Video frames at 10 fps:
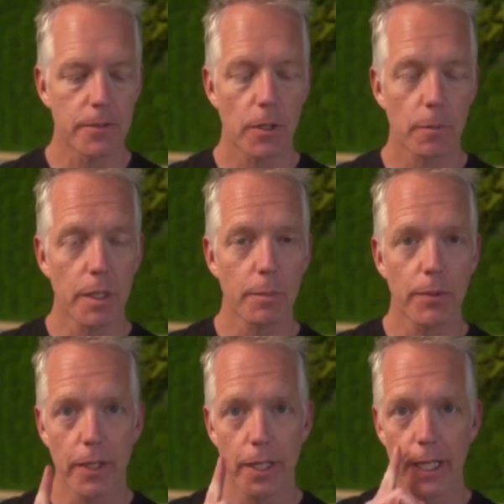So I'm going to
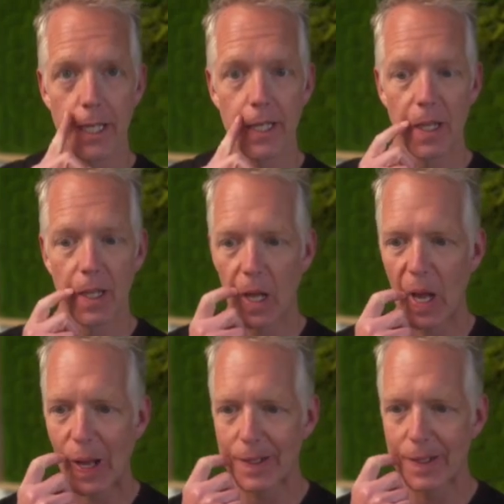play,
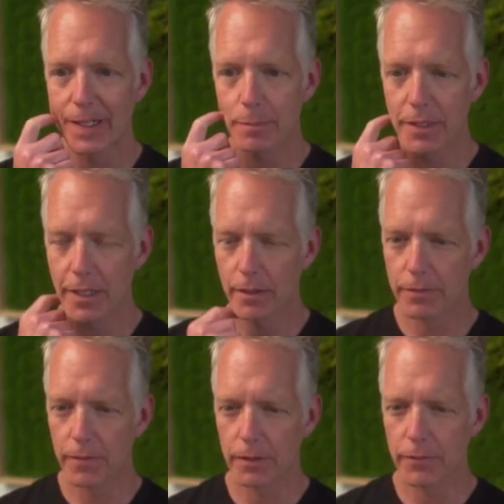how
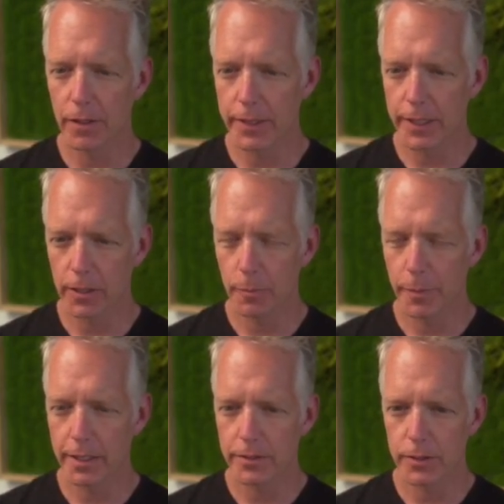far can I go back?